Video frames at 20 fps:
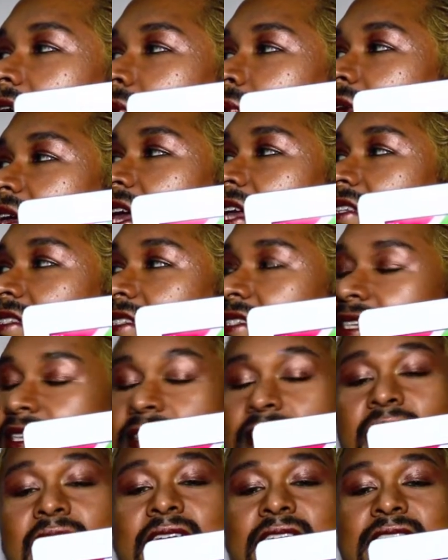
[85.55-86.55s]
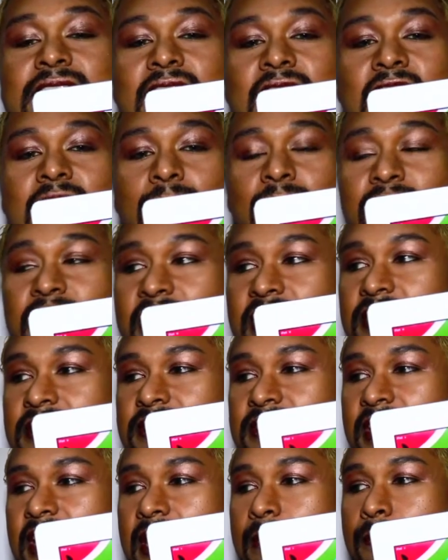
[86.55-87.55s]
We can see
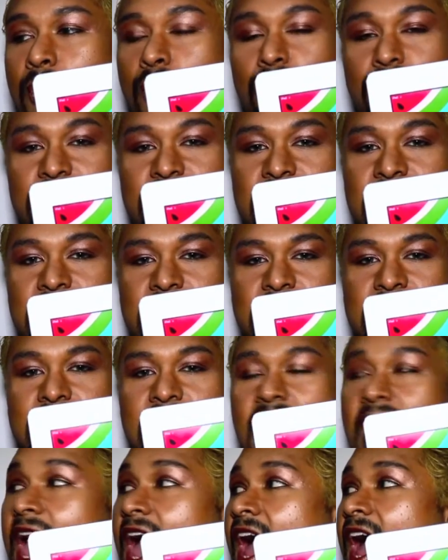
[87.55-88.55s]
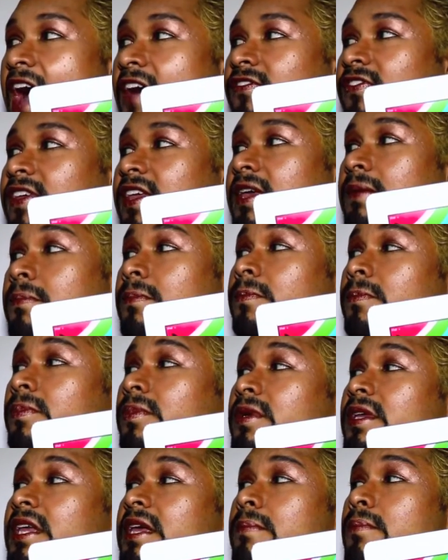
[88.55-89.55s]
celebrities, emojis. I have
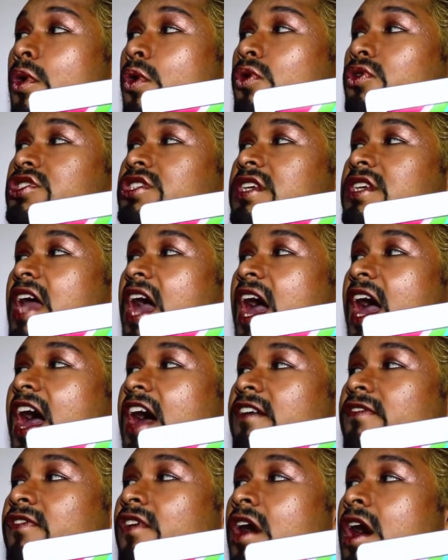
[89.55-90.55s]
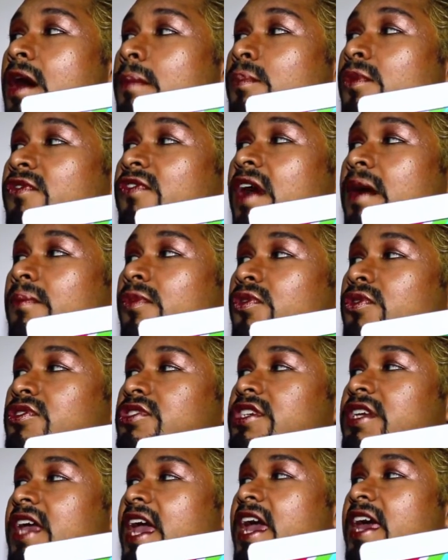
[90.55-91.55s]
Chymoji, I have
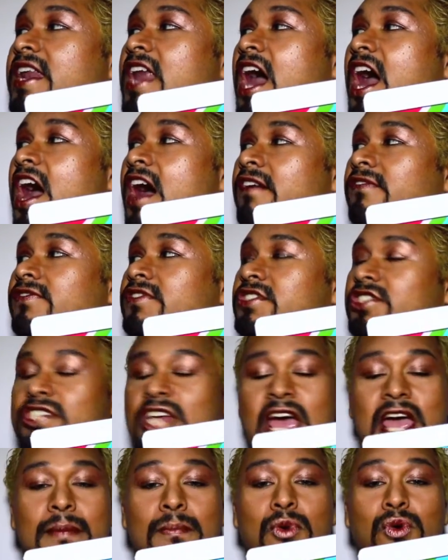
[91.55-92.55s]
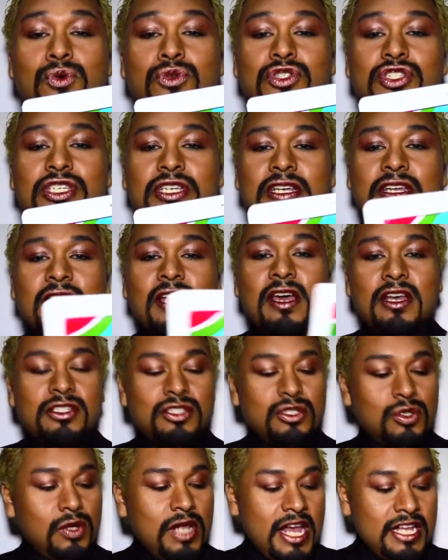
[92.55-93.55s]
Movamoji, and I have Chymoji.
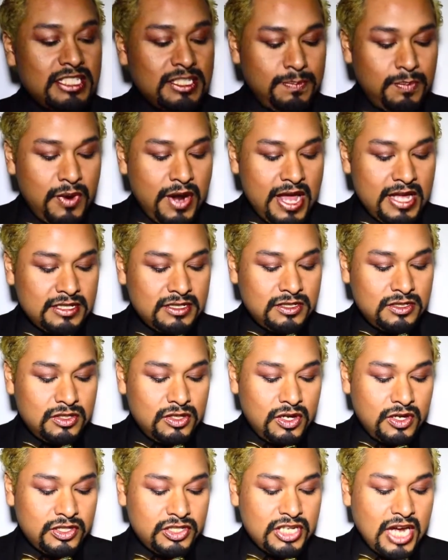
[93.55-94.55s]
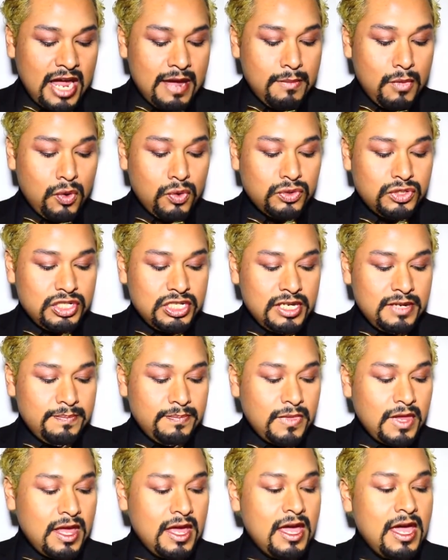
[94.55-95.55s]
So let's press the Chymoji.
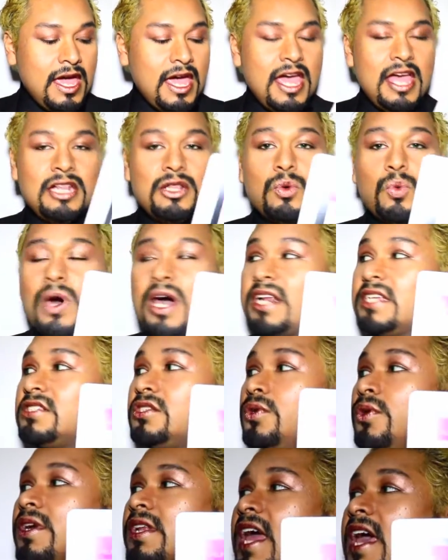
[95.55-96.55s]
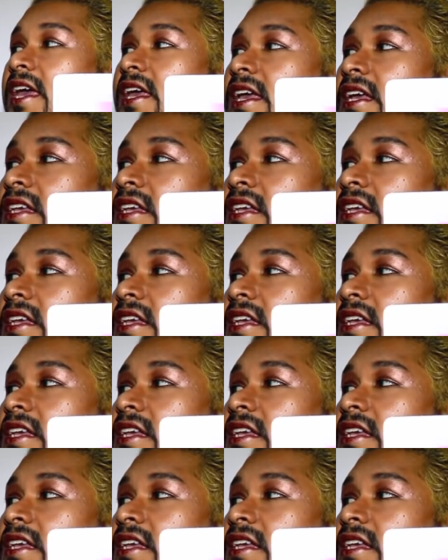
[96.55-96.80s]
And what it look like,